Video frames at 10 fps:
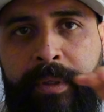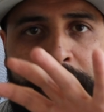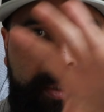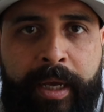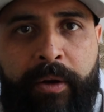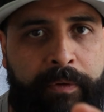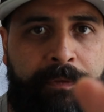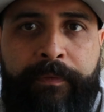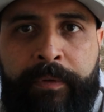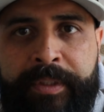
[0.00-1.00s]
this kind
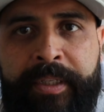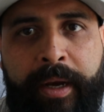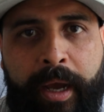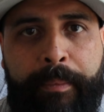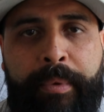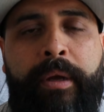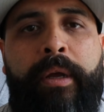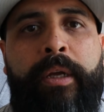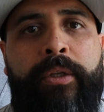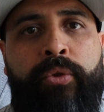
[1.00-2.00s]
of setup,
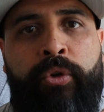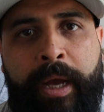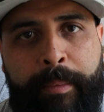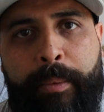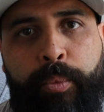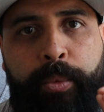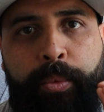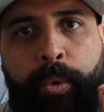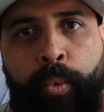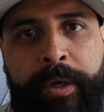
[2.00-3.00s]
to come up
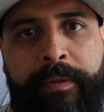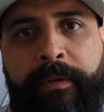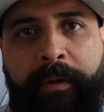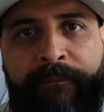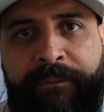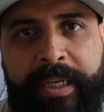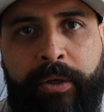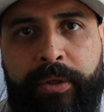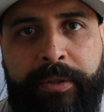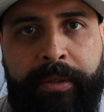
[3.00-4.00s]
with
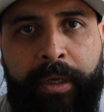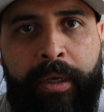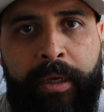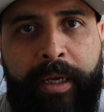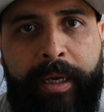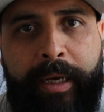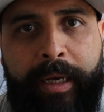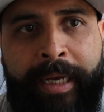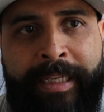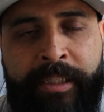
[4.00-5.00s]
videos
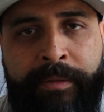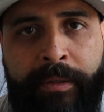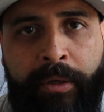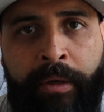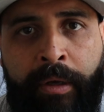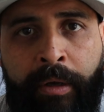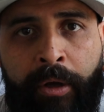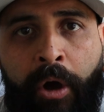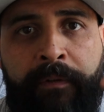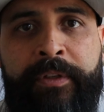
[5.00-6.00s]
as
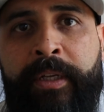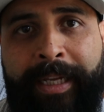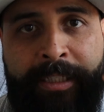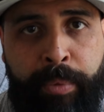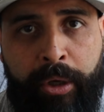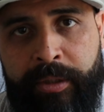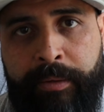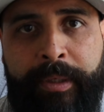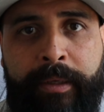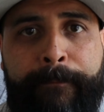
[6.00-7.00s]
often as
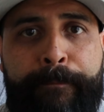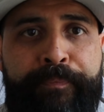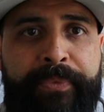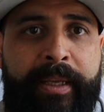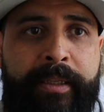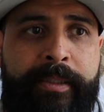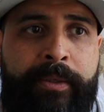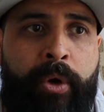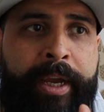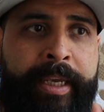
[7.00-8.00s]
possible,
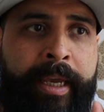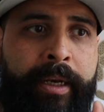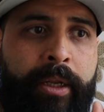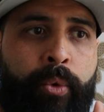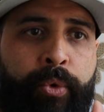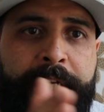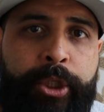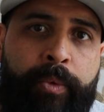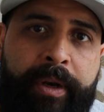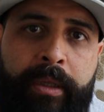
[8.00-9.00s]
so I can
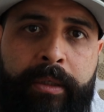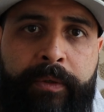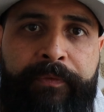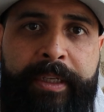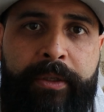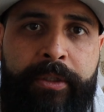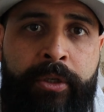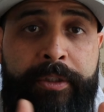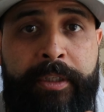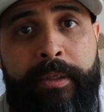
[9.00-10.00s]
reach 100 videos
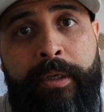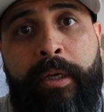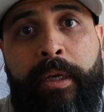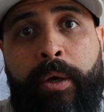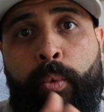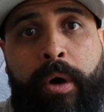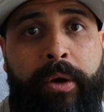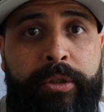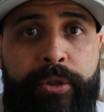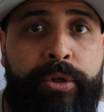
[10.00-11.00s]
not in
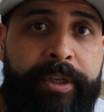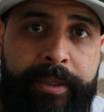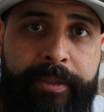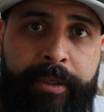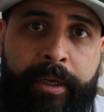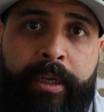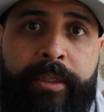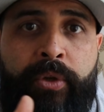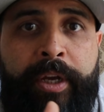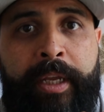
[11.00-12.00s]
1 or 2 years,
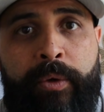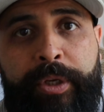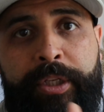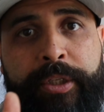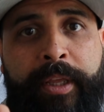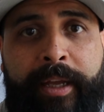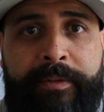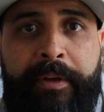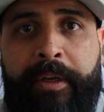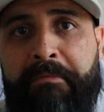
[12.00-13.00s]
so I can reach
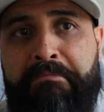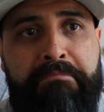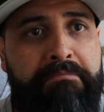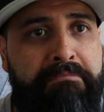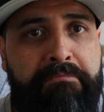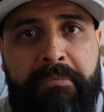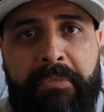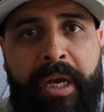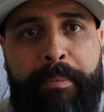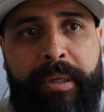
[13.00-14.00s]
that in
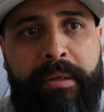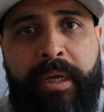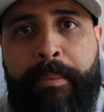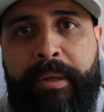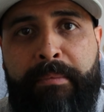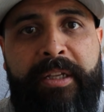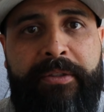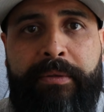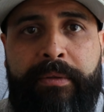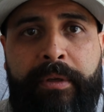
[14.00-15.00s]
couple
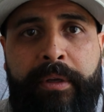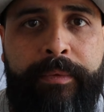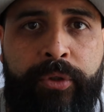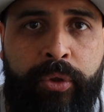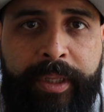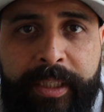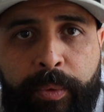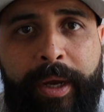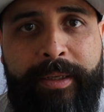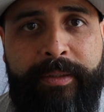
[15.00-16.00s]
months. So
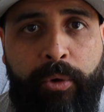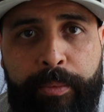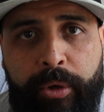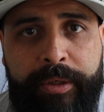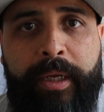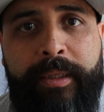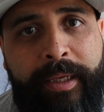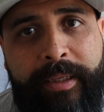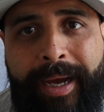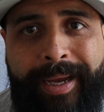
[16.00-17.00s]
that's why it's so important
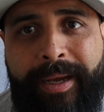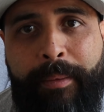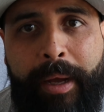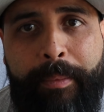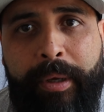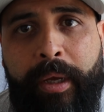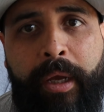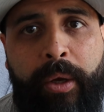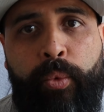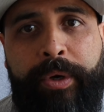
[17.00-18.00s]
that I come up
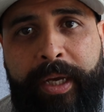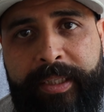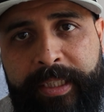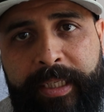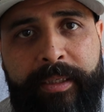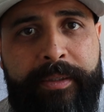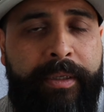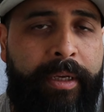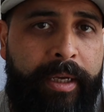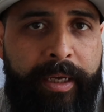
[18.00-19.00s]
with
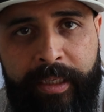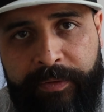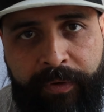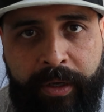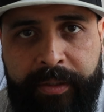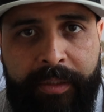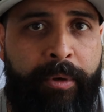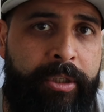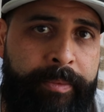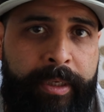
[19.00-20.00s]
ideas as fast as
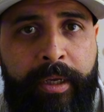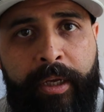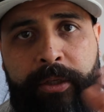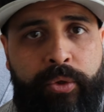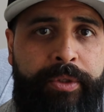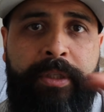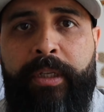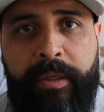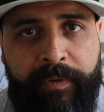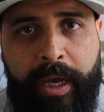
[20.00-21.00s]
possible using
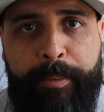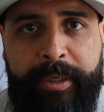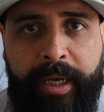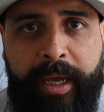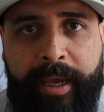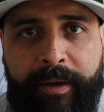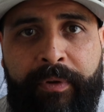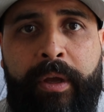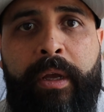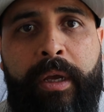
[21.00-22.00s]
the environment I
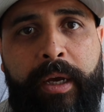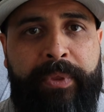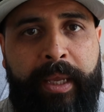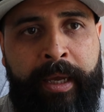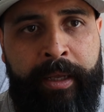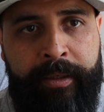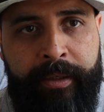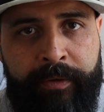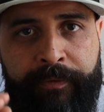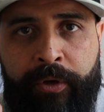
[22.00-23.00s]
have. And
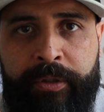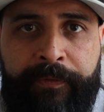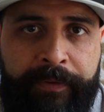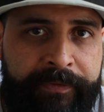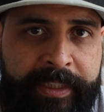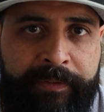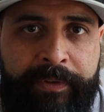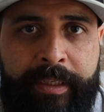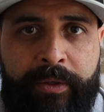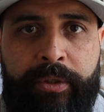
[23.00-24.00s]
the first 50
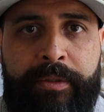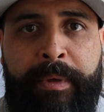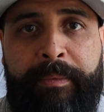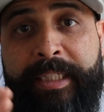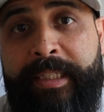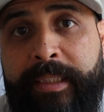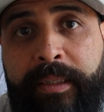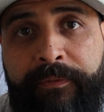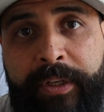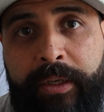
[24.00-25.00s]
videos, maybe
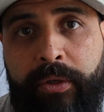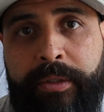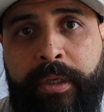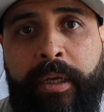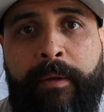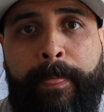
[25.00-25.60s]
60 videos,